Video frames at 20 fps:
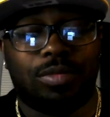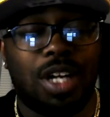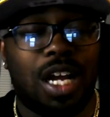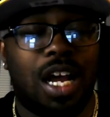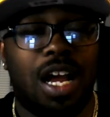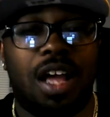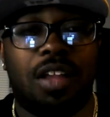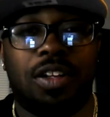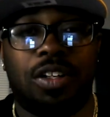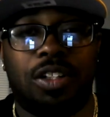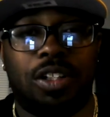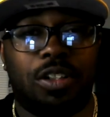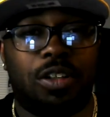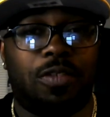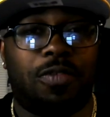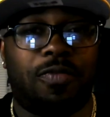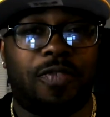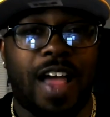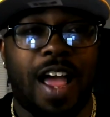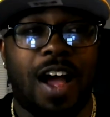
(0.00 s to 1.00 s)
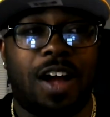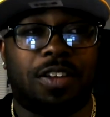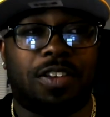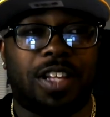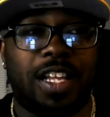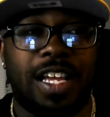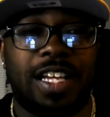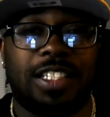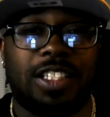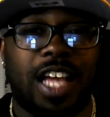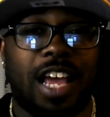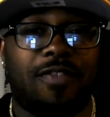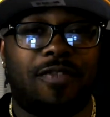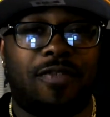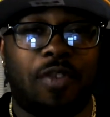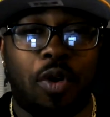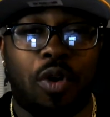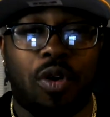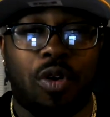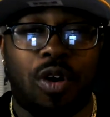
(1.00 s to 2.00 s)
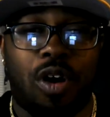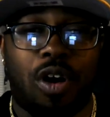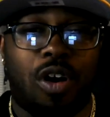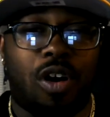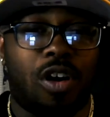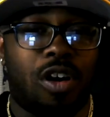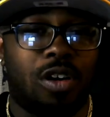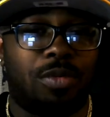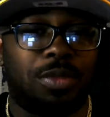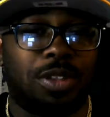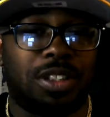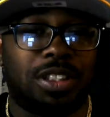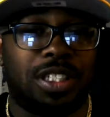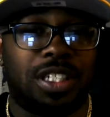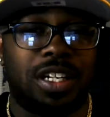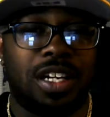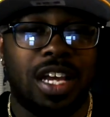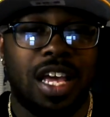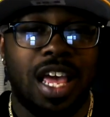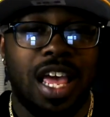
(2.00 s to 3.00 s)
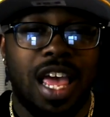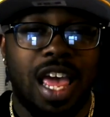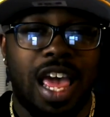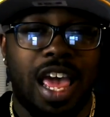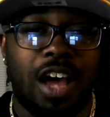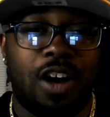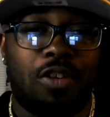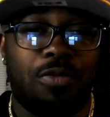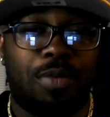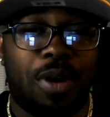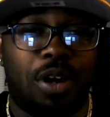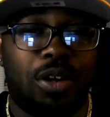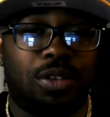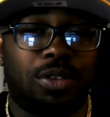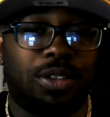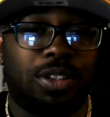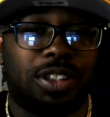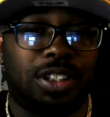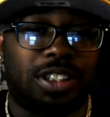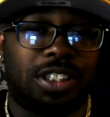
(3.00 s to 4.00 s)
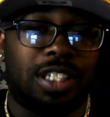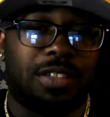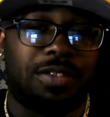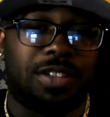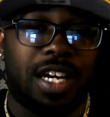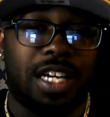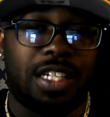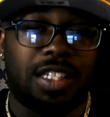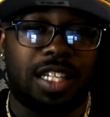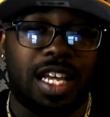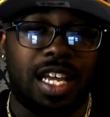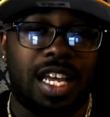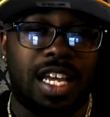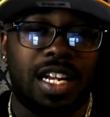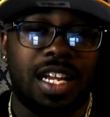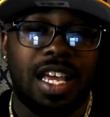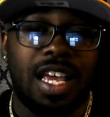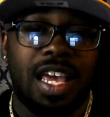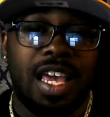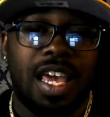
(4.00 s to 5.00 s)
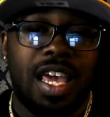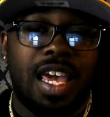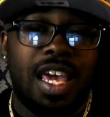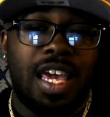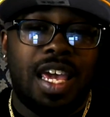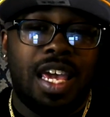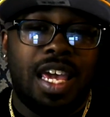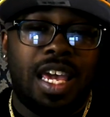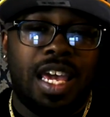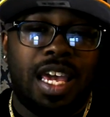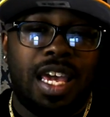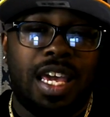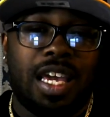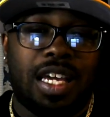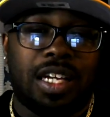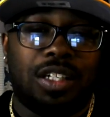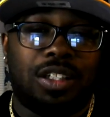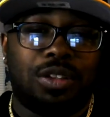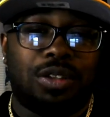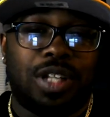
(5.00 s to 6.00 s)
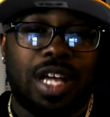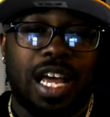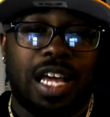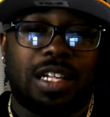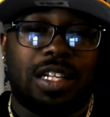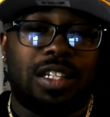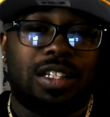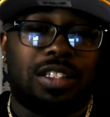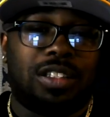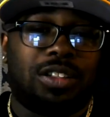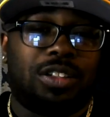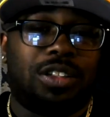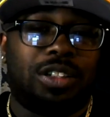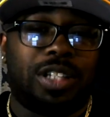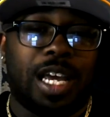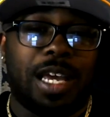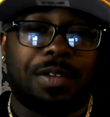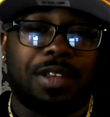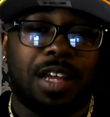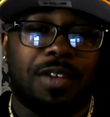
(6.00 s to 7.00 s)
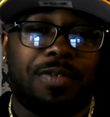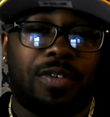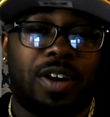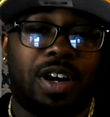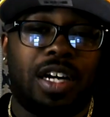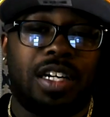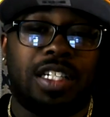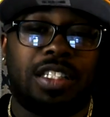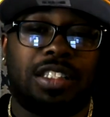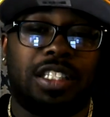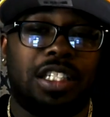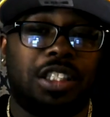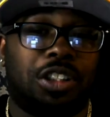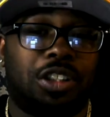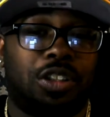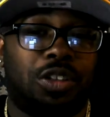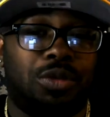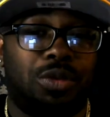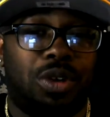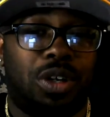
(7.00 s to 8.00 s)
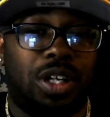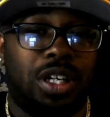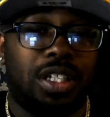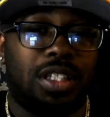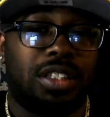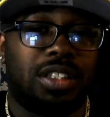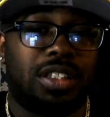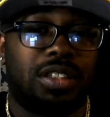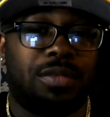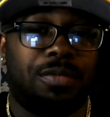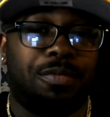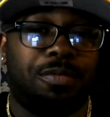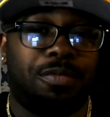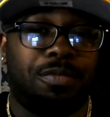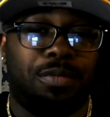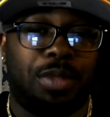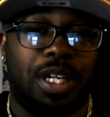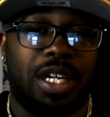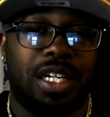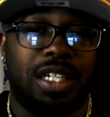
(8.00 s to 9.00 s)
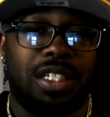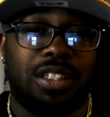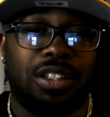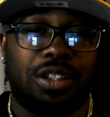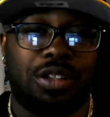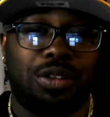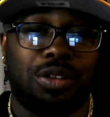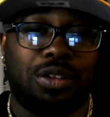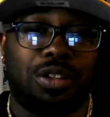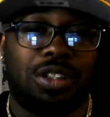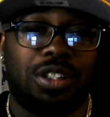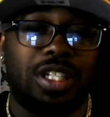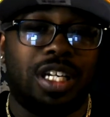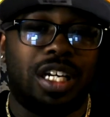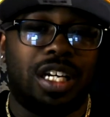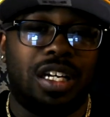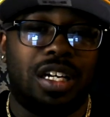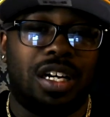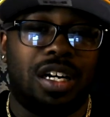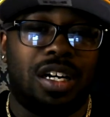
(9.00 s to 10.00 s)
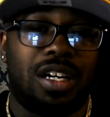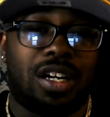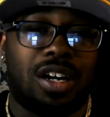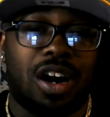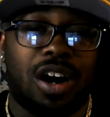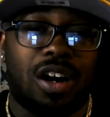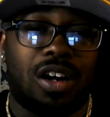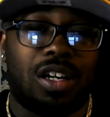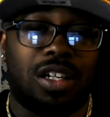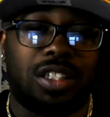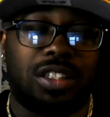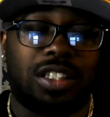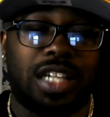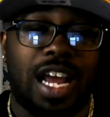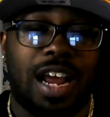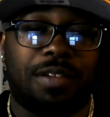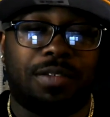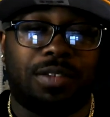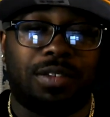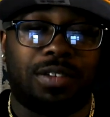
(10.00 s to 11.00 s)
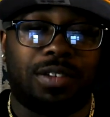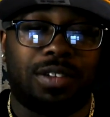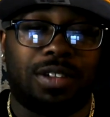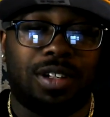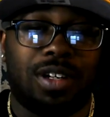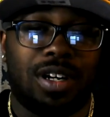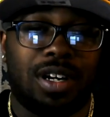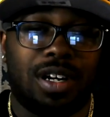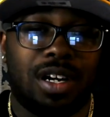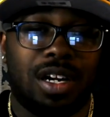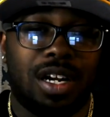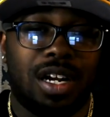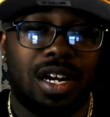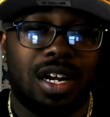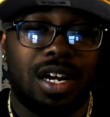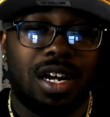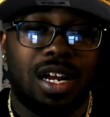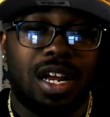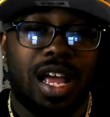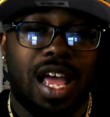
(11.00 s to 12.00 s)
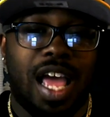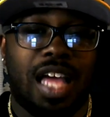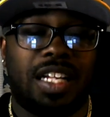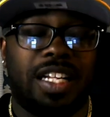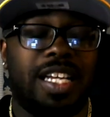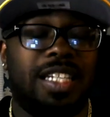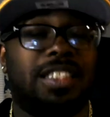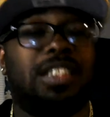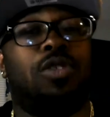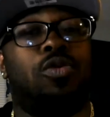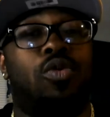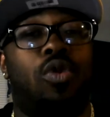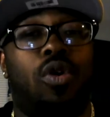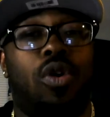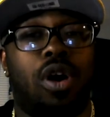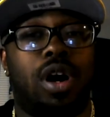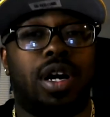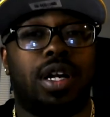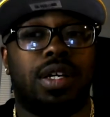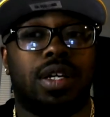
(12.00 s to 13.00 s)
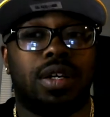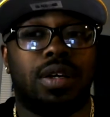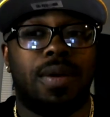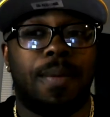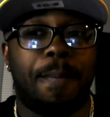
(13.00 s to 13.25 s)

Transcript: other little foul things like forearms and elbows and stuff like that. He can do that, the same thing for unintentional ones, but usually occurs after at least a warning.